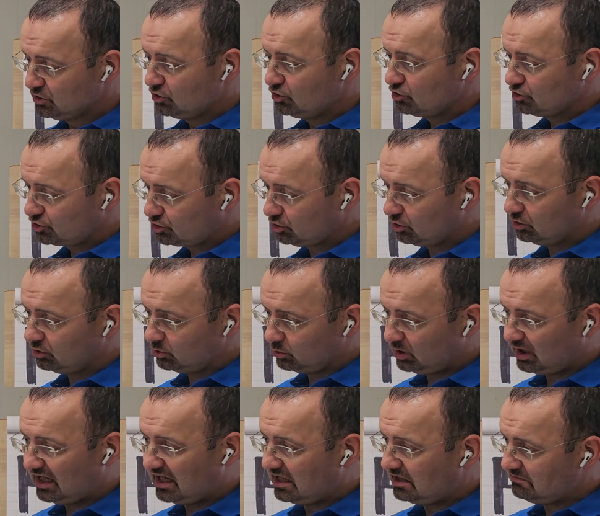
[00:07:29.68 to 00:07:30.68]

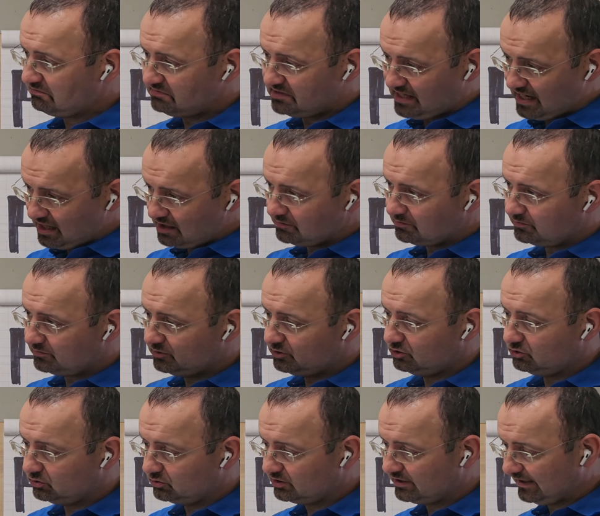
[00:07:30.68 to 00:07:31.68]
So yeah,
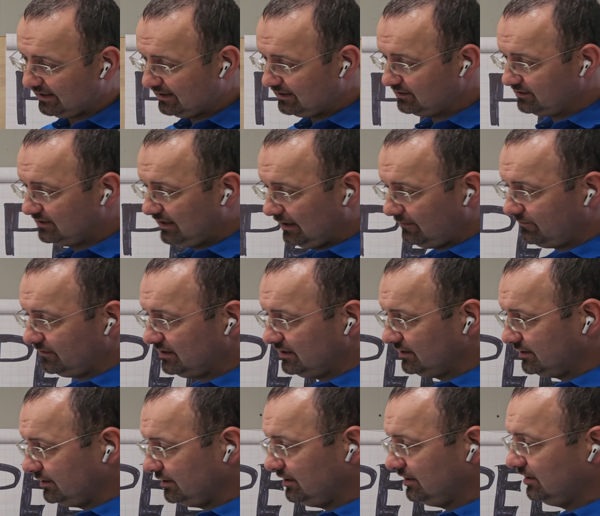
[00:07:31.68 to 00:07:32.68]
you can
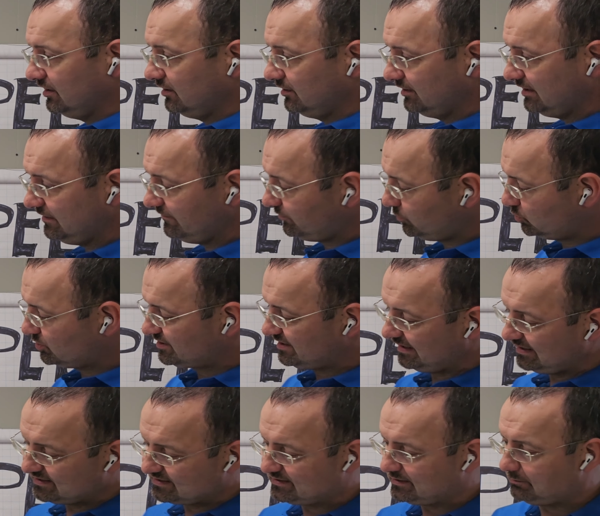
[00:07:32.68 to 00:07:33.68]
definitely live with
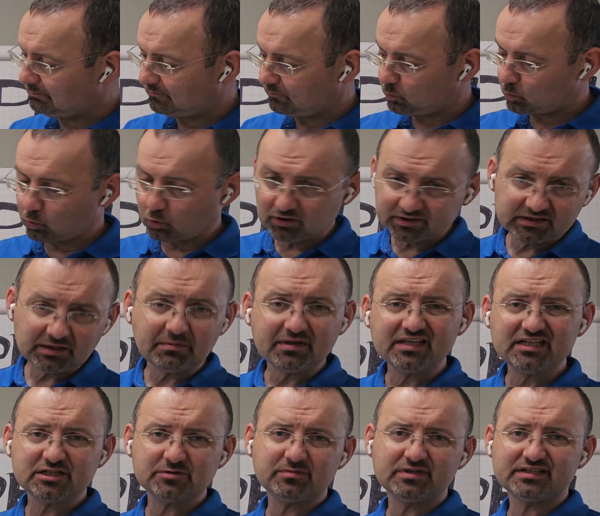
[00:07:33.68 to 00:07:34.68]
that. The water
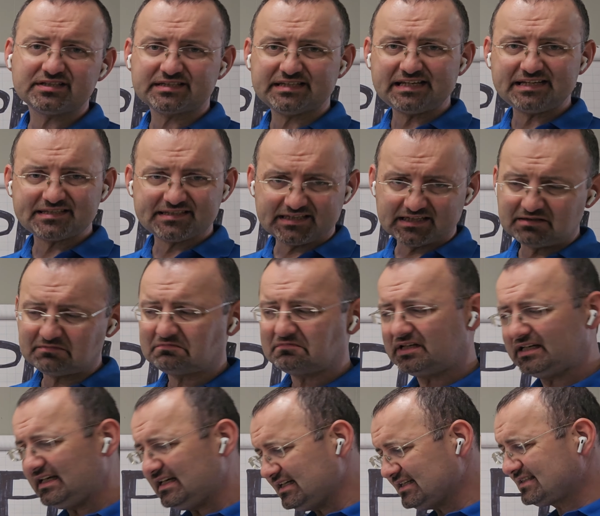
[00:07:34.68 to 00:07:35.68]
management system,
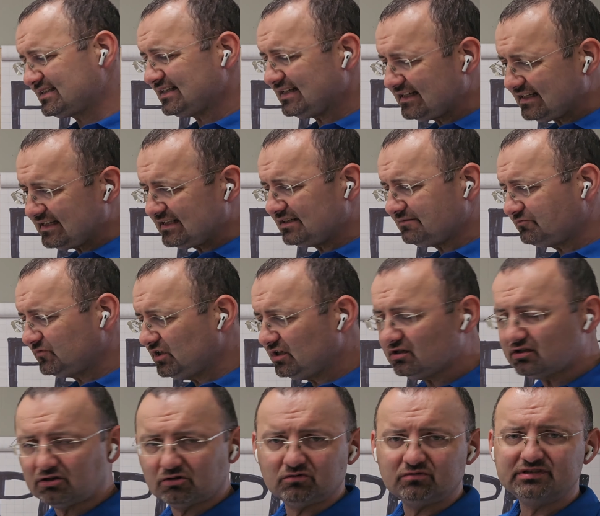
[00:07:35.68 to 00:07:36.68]
it's you
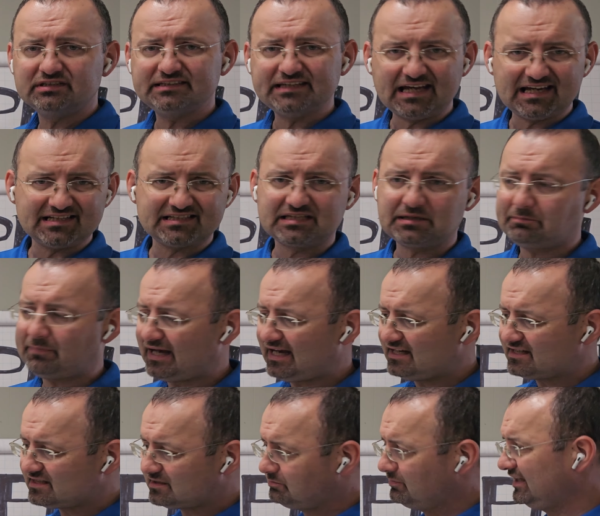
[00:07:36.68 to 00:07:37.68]
know, not the
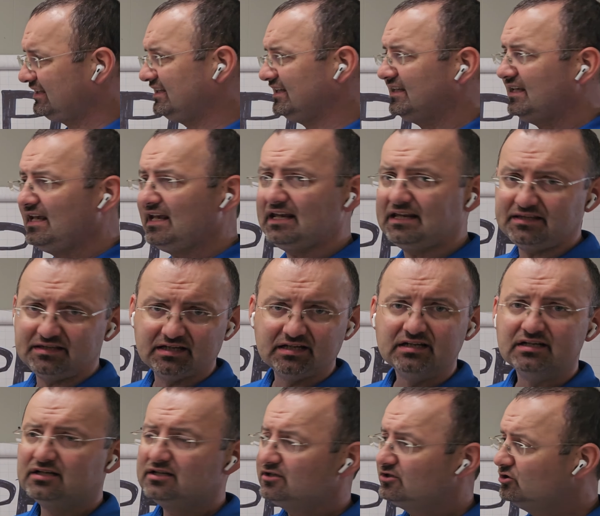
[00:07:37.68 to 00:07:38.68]
best, but again,
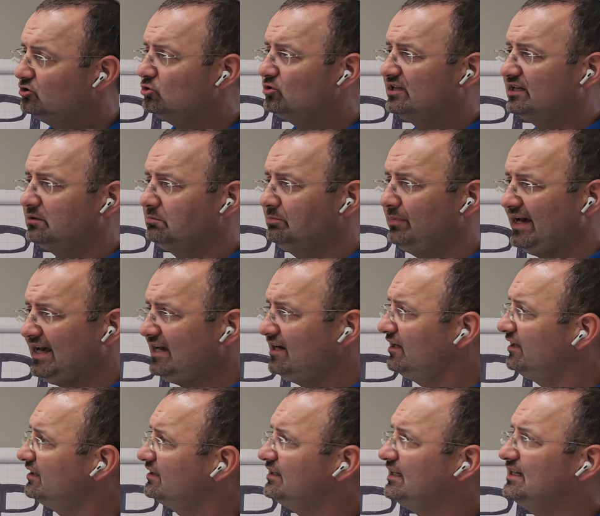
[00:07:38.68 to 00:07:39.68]
you can
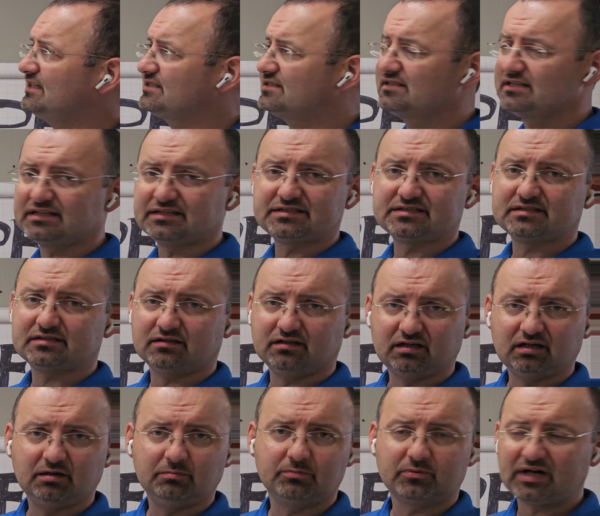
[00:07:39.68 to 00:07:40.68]
bear it at this
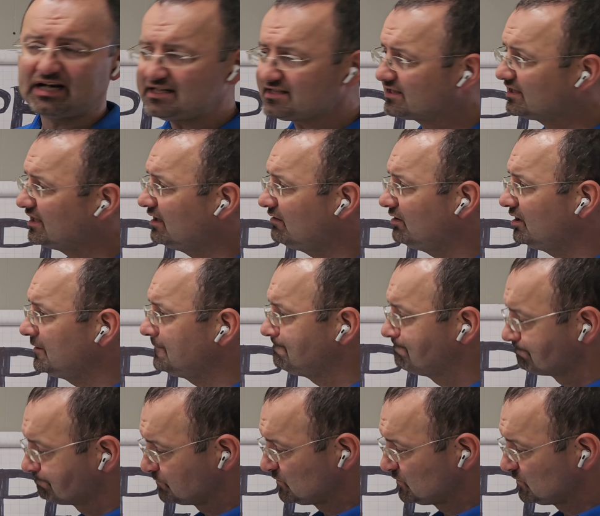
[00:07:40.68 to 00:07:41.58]
price level.